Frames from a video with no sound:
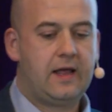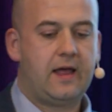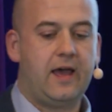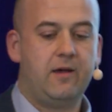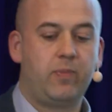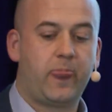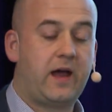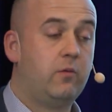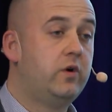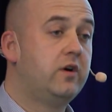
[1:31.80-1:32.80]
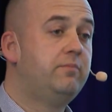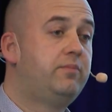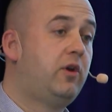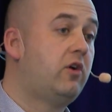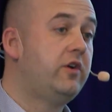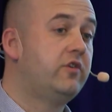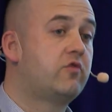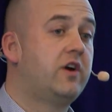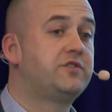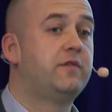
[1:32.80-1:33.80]
And we're employed
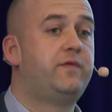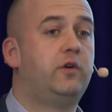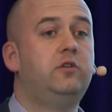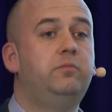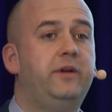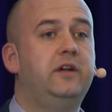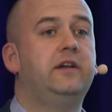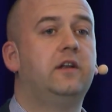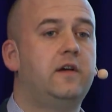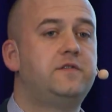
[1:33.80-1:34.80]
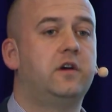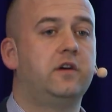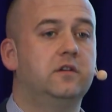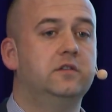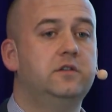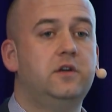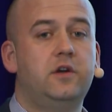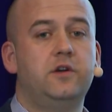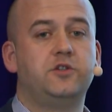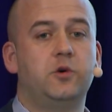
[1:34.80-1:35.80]
across the full building life cycle.
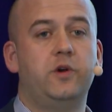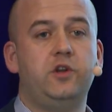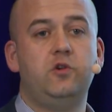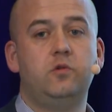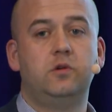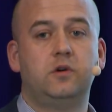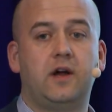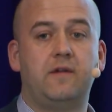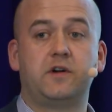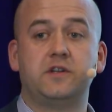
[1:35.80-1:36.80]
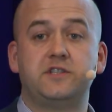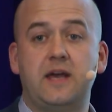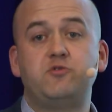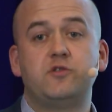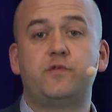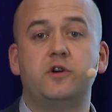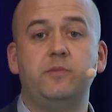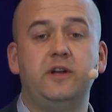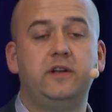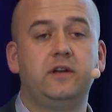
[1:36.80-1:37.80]
So when you have a conception for a
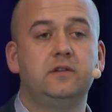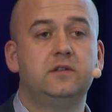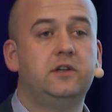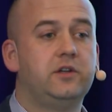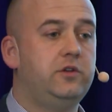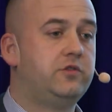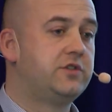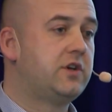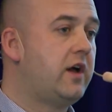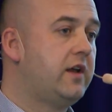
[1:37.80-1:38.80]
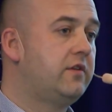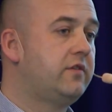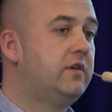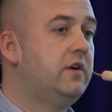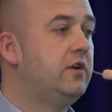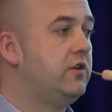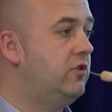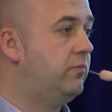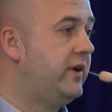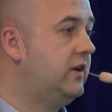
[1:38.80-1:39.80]
building, you design it,
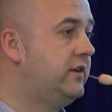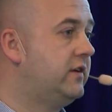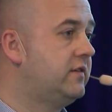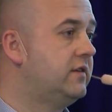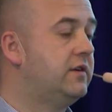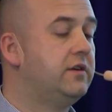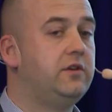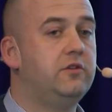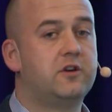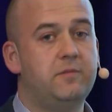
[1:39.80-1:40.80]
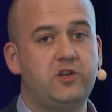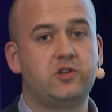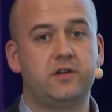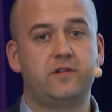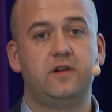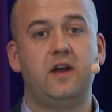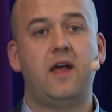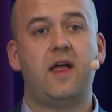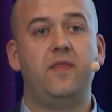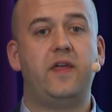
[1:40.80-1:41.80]
you build it, you commission it,
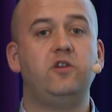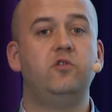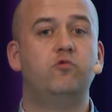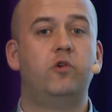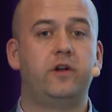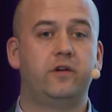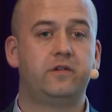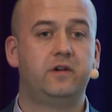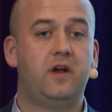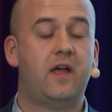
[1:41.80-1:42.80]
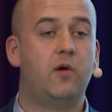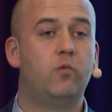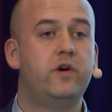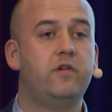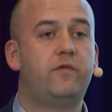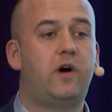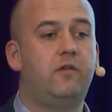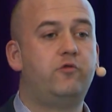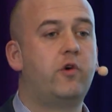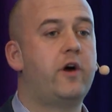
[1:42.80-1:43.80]
and then you run it. And we're
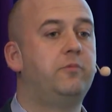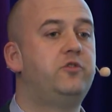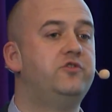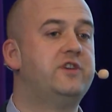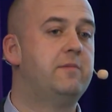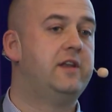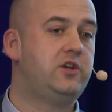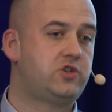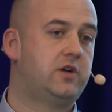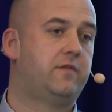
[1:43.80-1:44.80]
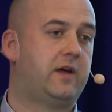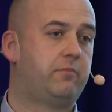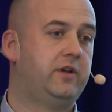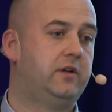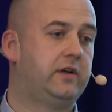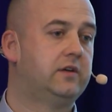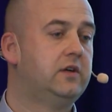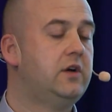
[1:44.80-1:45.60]
involved right up to demolition of that building.